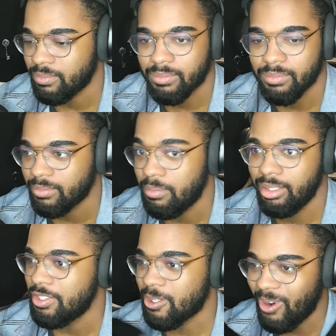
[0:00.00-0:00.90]
over top the
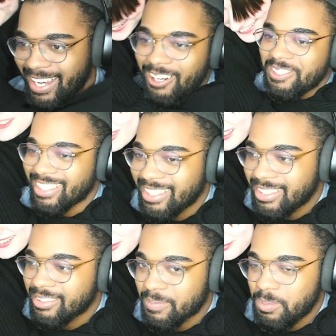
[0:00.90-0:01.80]
structures we had
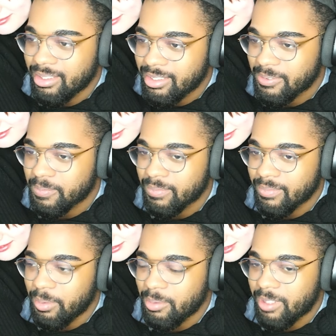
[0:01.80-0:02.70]
already placed.
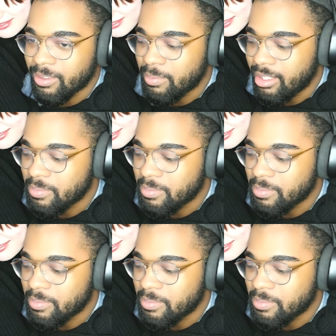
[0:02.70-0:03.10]
And along